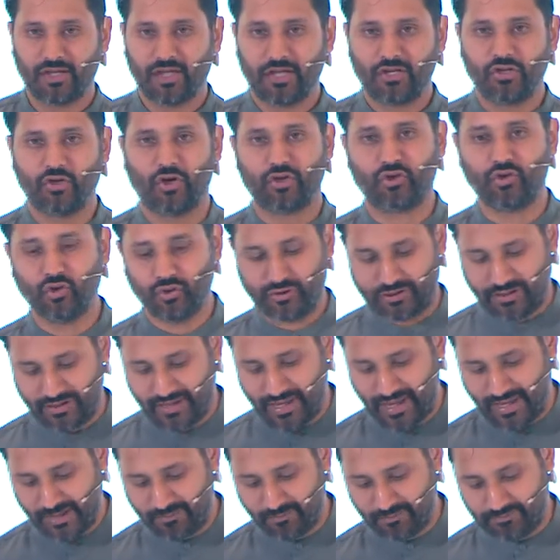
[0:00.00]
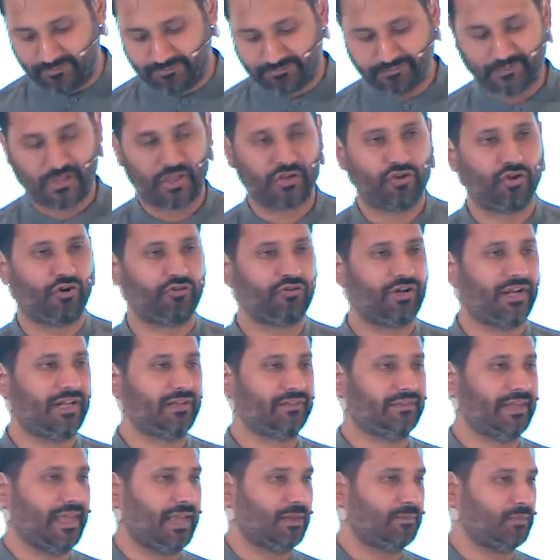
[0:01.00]
Your username, your real
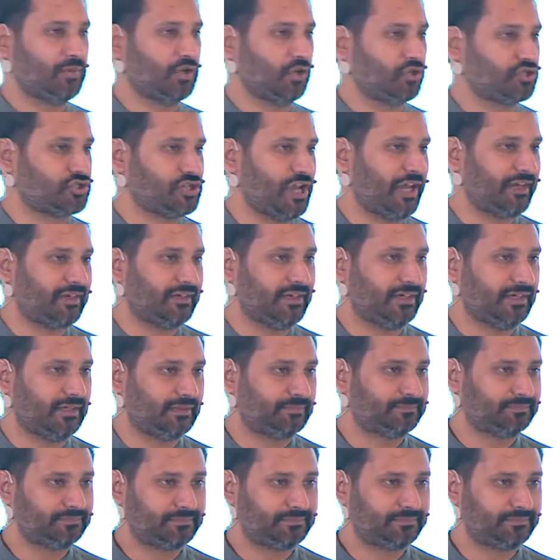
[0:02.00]
name, your gender,